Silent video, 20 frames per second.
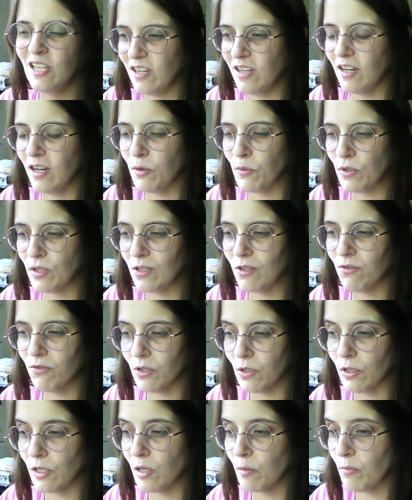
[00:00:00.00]
I really
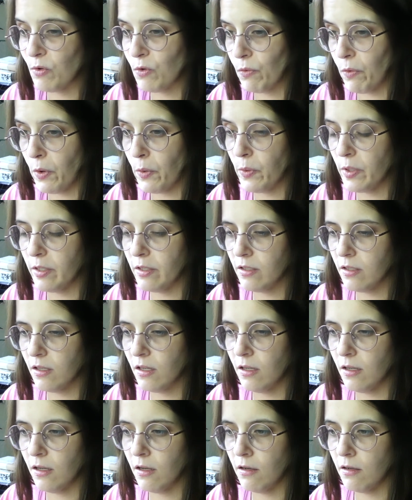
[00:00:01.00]
feel like I'm growing
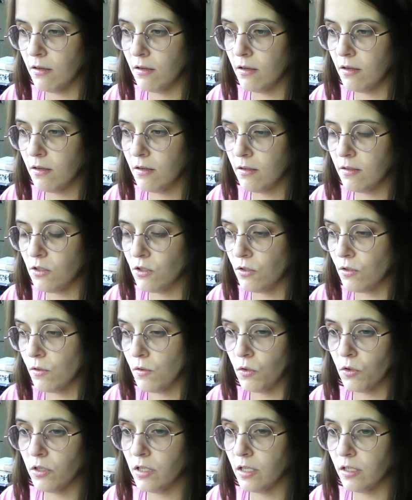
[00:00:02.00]
and just
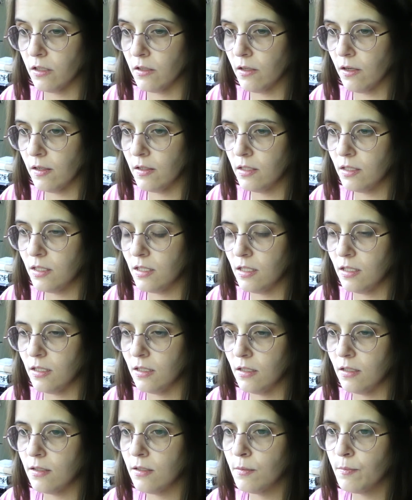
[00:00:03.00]
learning a lot. And